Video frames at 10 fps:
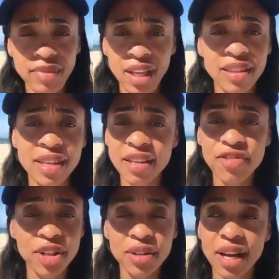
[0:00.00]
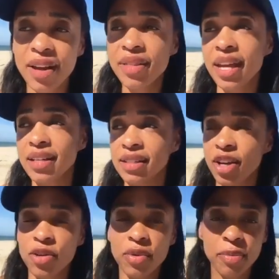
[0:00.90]
I think he figured out that
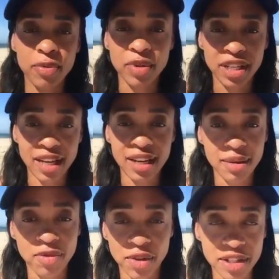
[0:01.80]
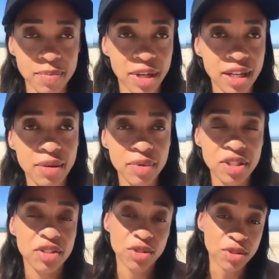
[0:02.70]
young women were dating him for his money, which
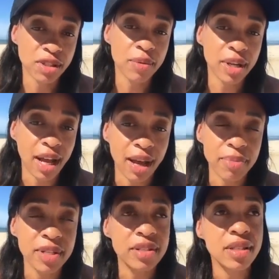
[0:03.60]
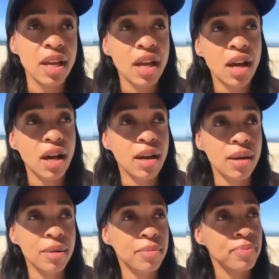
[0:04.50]
is usually what happens.
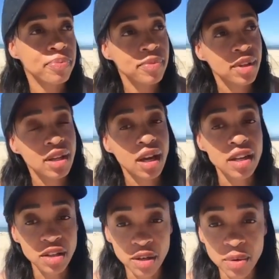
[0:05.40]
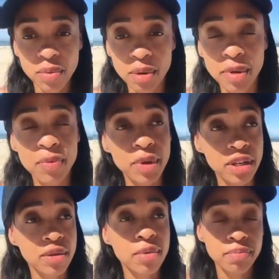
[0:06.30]
A younger woman
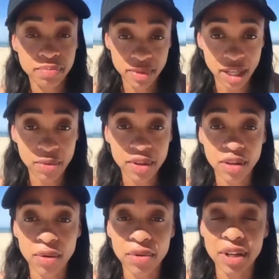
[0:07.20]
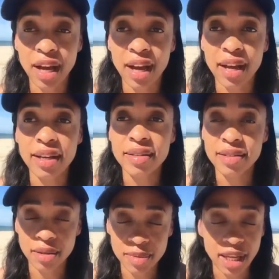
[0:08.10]
will get with an older guy
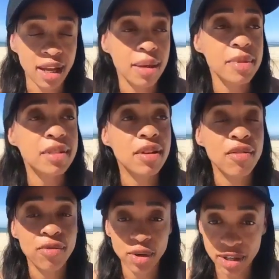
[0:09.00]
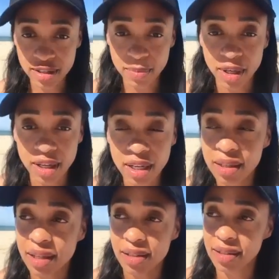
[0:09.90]
sometimes for his money.
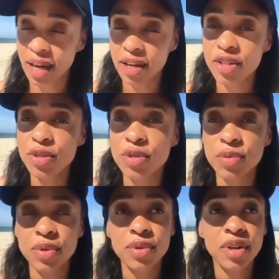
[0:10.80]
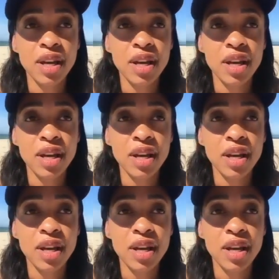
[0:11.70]
That's not unusual.